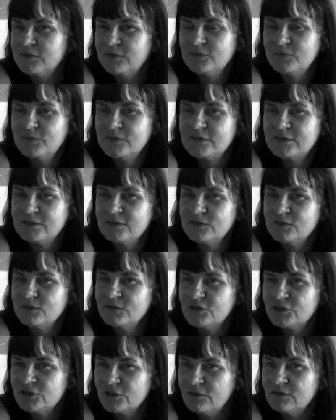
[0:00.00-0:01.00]
You used to do the
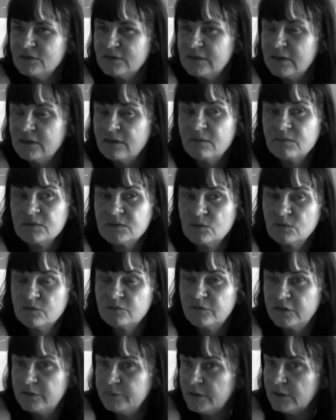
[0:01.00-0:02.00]
shows there, and that was all
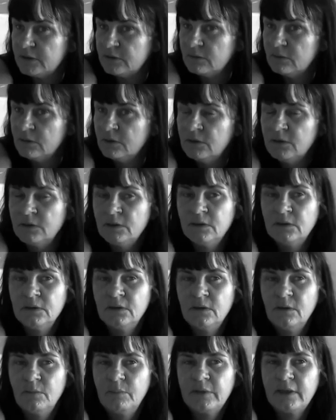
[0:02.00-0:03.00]
female
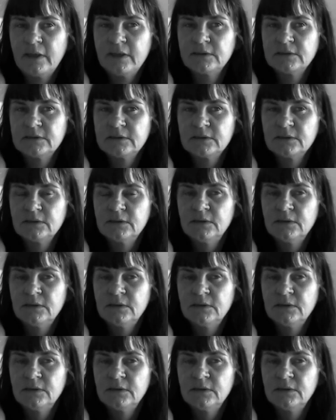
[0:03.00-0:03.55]
place.